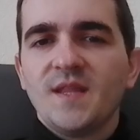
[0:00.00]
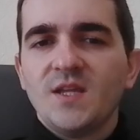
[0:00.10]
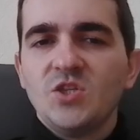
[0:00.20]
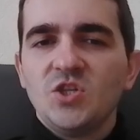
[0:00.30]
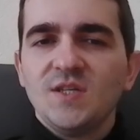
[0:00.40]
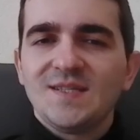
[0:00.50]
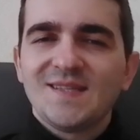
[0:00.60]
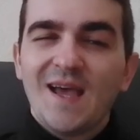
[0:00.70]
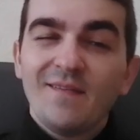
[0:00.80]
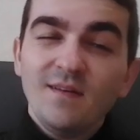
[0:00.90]

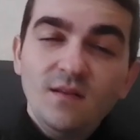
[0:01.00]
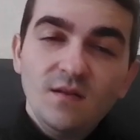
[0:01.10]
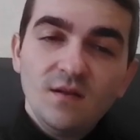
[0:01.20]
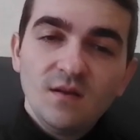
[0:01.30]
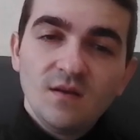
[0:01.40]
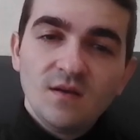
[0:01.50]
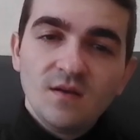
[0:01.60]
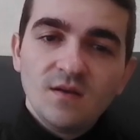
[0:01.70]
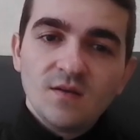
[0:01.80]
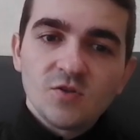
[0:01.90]
g7,
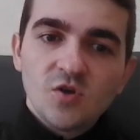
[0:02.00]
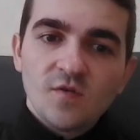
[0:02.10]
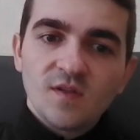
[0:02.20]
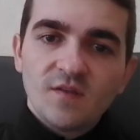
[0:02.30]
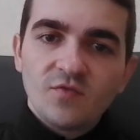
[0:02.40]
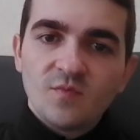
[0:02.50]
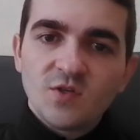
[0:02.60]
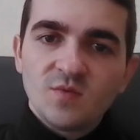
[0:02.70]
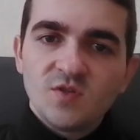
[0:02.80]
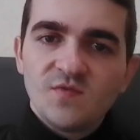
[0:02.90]
so that after
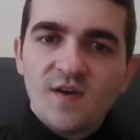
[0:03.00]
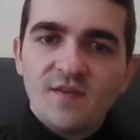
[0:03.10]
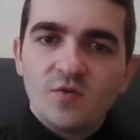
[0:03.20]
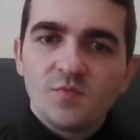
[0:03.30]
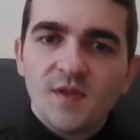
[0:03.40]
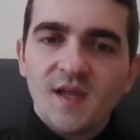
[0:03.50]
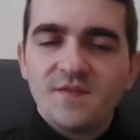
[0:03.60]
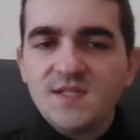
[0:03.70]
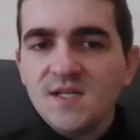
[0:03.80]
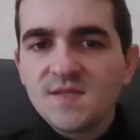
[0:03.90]
bishop g5 they could play
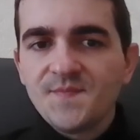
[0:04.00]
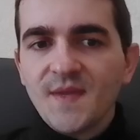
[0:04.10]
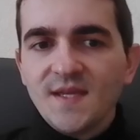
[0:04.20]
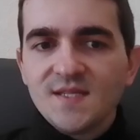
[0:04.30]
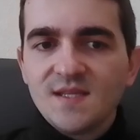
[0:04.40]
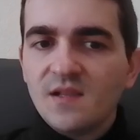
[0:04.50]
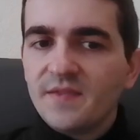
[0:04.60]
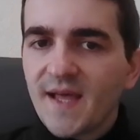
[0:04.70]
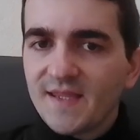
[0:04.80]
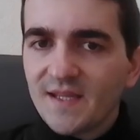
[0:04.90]
f6. It's still
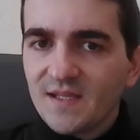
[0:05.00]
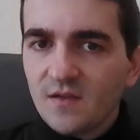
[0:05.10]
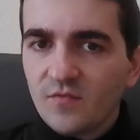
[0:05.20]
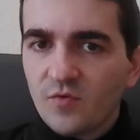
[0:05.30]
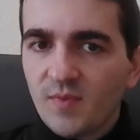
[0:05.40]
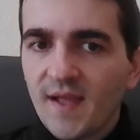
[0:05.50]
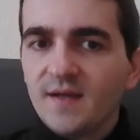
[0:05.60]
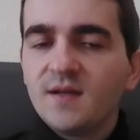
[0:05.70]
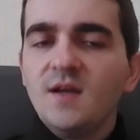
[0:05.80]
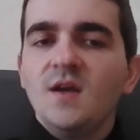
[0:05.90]
not ideal for
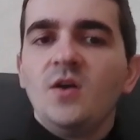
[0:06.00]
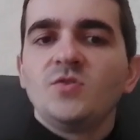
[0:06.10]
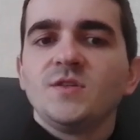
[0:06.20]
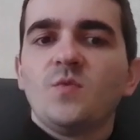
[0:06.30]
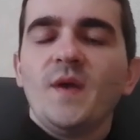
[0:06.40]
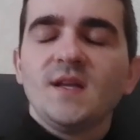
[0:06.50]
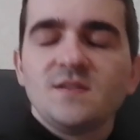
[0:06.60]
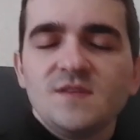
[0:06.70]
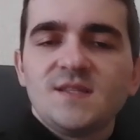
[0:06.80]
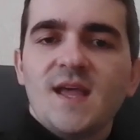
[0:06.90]
black, because it weakens
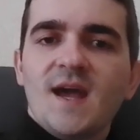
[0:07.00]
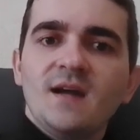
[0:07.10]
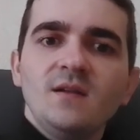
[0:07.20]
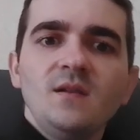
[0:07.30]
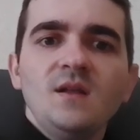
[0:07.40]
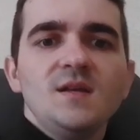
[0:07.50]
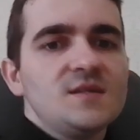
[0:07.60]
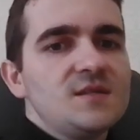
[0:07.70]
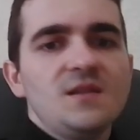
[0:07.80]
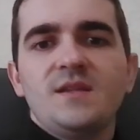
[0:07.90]
this diagonal,
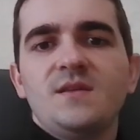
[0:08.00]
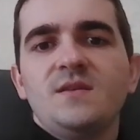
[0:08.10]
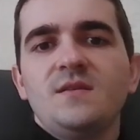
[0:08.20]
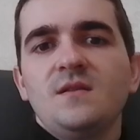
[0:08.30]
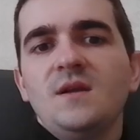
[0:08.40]
still not ideal.